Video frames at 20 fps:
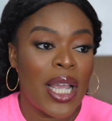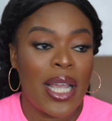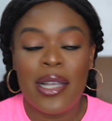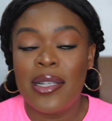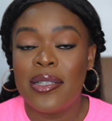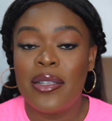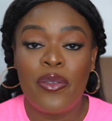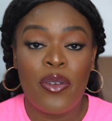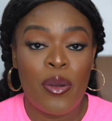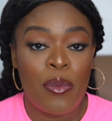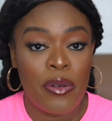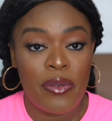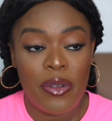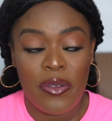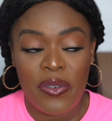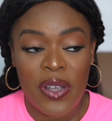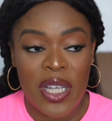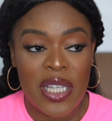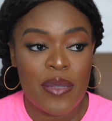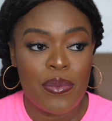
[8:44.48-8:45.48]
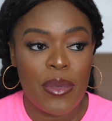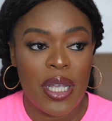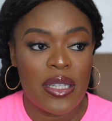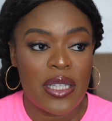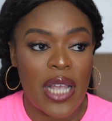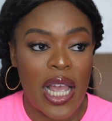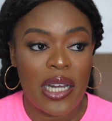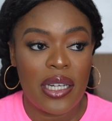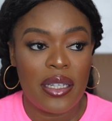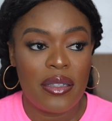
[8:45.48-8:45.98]
a form of investment
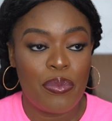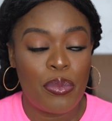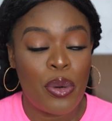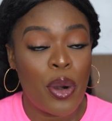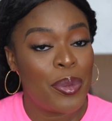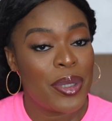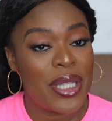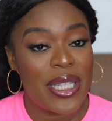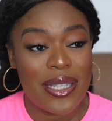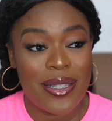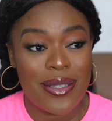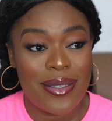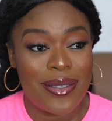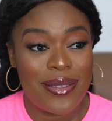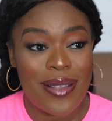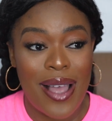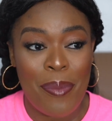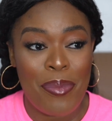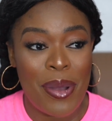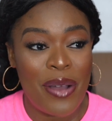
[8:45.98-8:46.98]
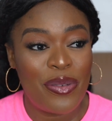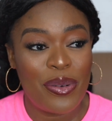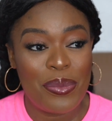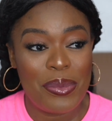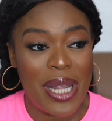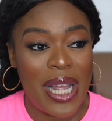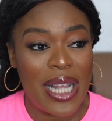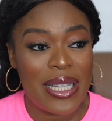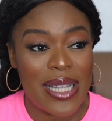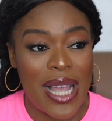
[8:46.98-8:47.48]
and properties. Apart from
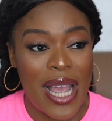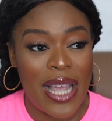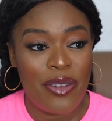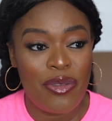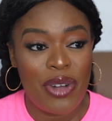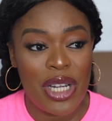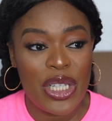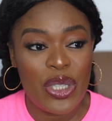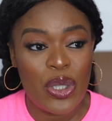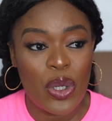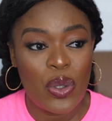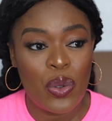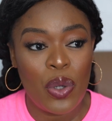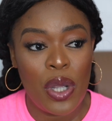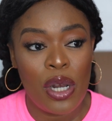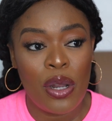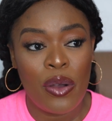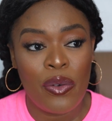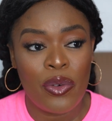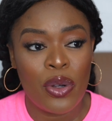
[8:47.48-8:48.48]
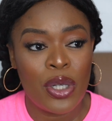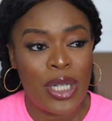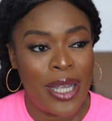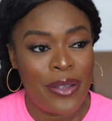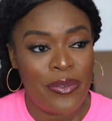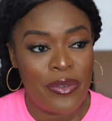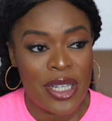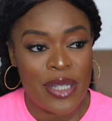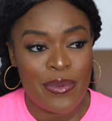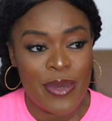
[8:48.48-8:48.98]
that, I really don't know a lot of other
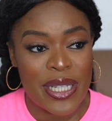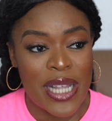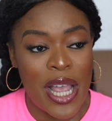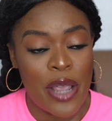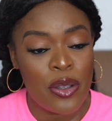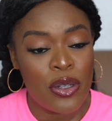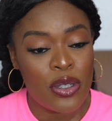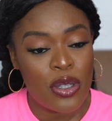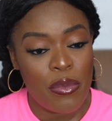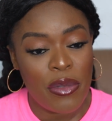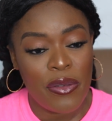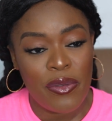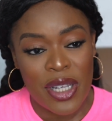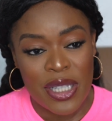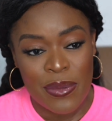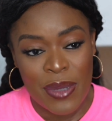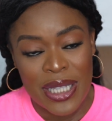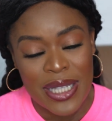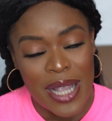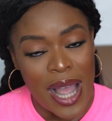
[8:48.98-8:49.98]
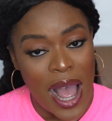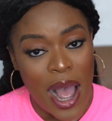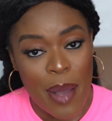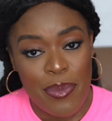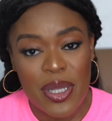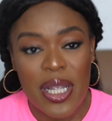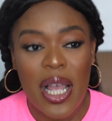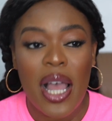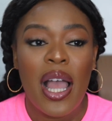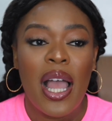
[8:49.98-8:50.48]
investments. I use some investment
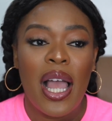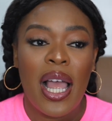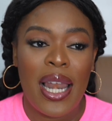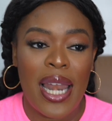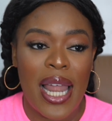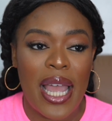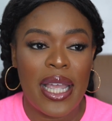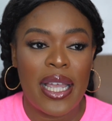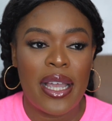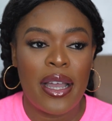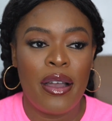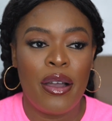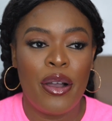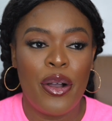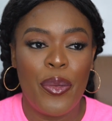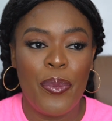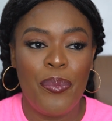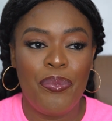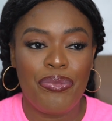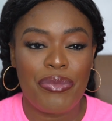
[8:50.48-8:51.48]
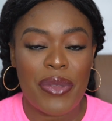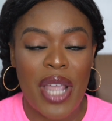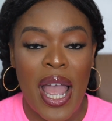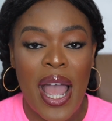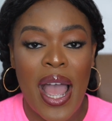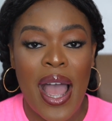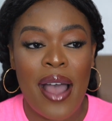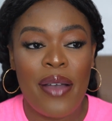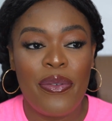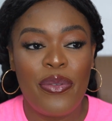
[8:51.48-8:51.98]
apps. Like I
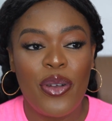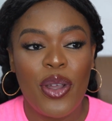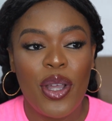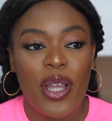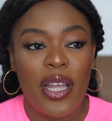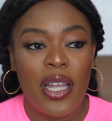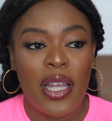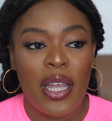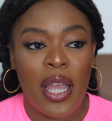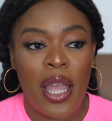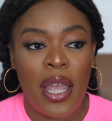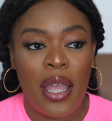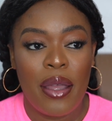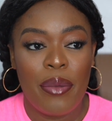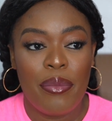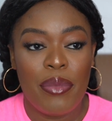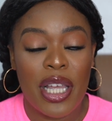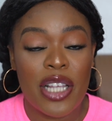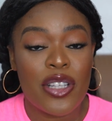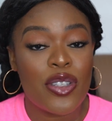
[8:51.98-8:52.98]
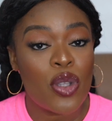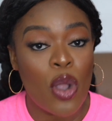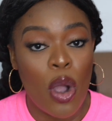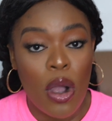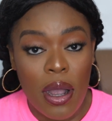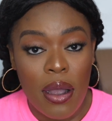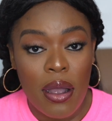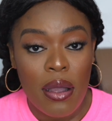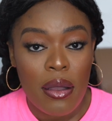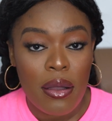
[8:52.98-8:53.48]
have a
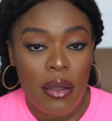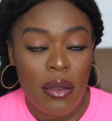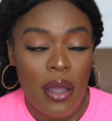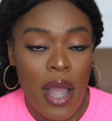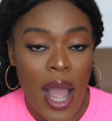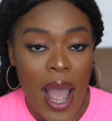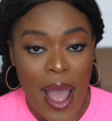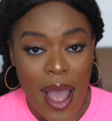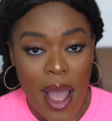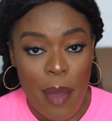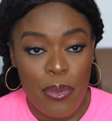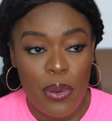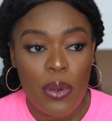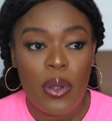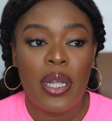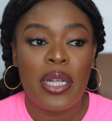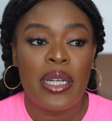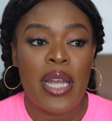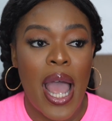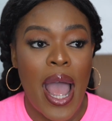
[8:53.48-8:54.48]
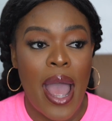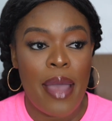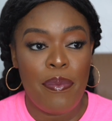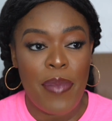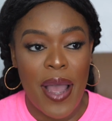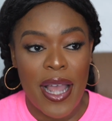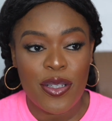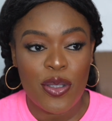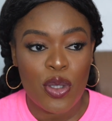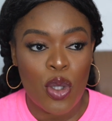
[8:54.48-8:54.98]
stock app that I
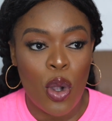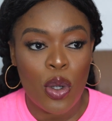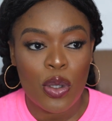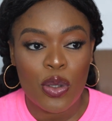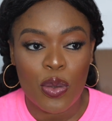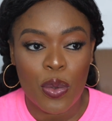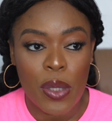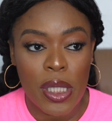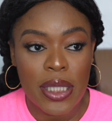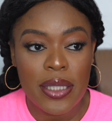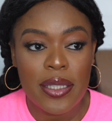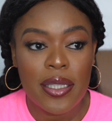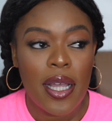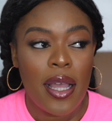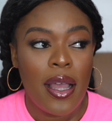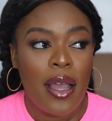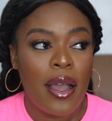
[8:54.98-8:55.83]
buy stocks with.